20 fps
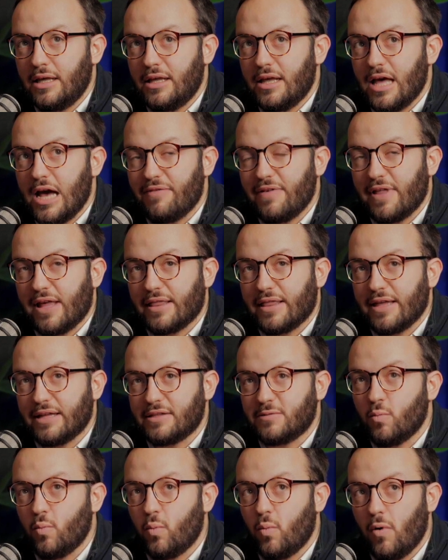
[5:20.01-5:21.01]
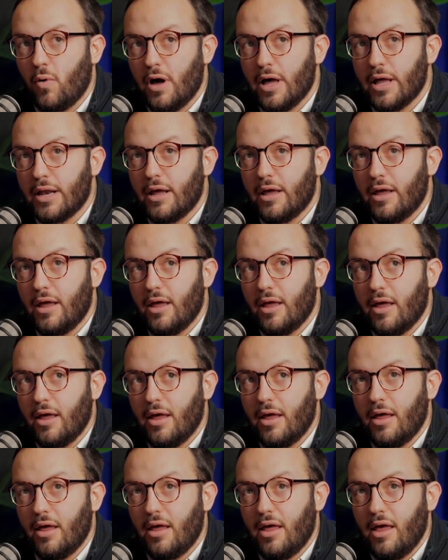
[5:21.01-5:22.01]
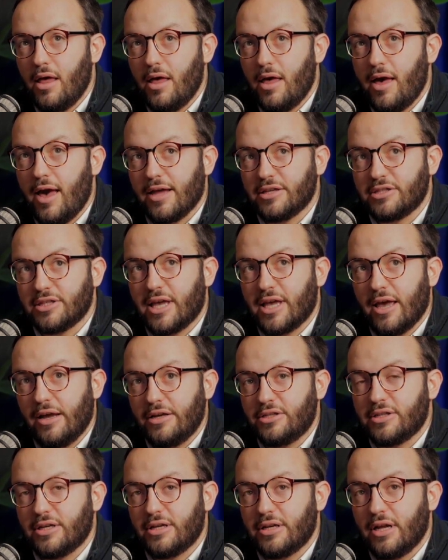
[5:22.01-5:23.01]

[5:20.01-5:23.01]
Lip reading: I feel like that's what education,